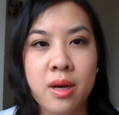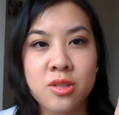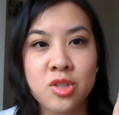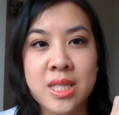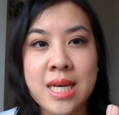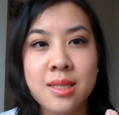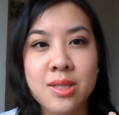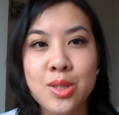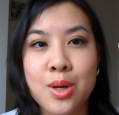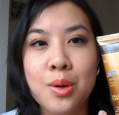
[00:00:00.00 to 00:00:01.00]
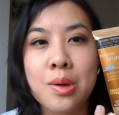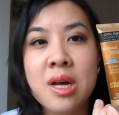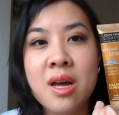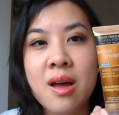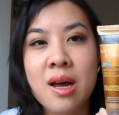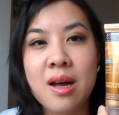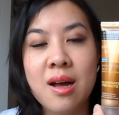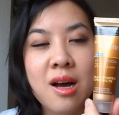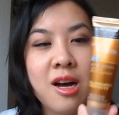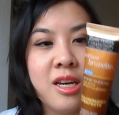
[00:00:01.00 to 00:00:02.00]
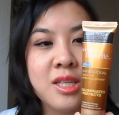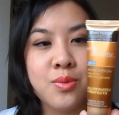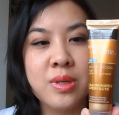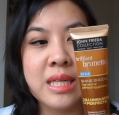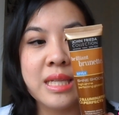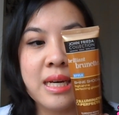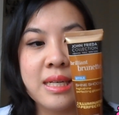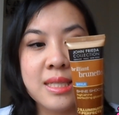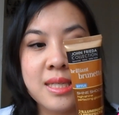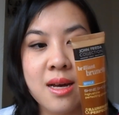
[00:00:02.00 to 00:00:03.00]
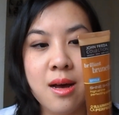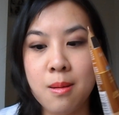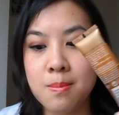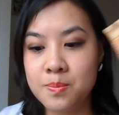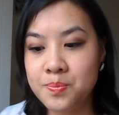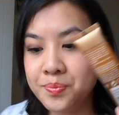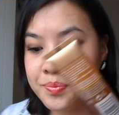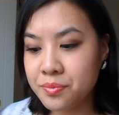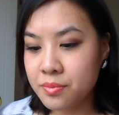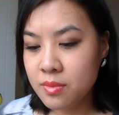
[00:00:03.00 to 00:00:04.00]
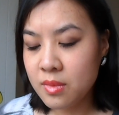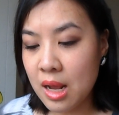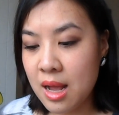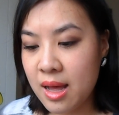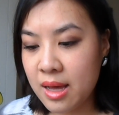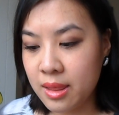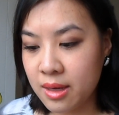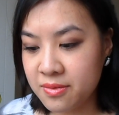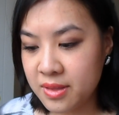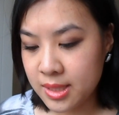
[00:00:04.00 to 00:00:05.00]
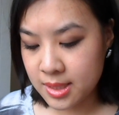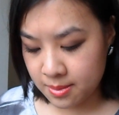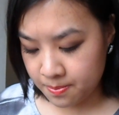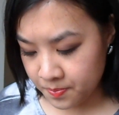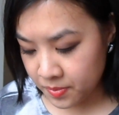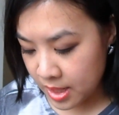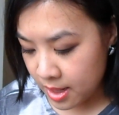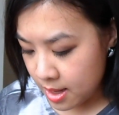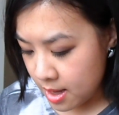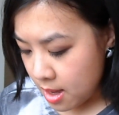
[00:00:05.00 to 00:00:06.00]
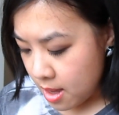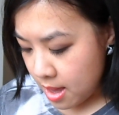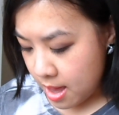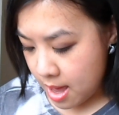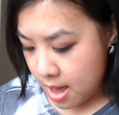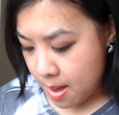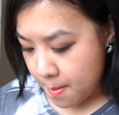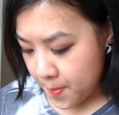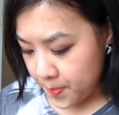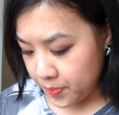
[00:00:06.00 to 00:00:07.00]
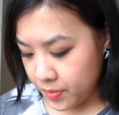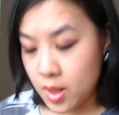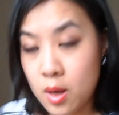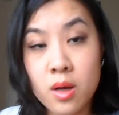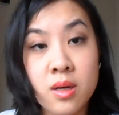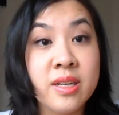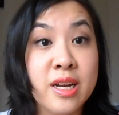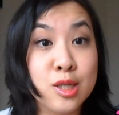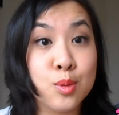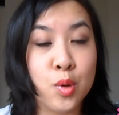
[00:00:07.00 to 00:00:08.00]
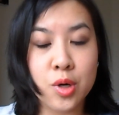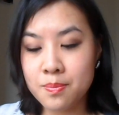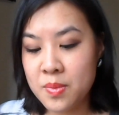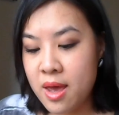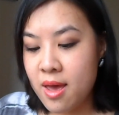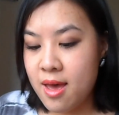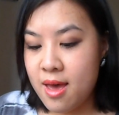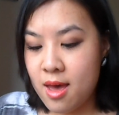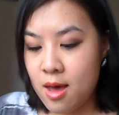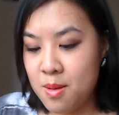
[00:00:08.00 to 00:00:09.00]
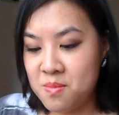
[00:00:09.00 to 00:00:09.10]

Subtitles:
John Frieda product scent, so it's really nice. I love this. And there's more.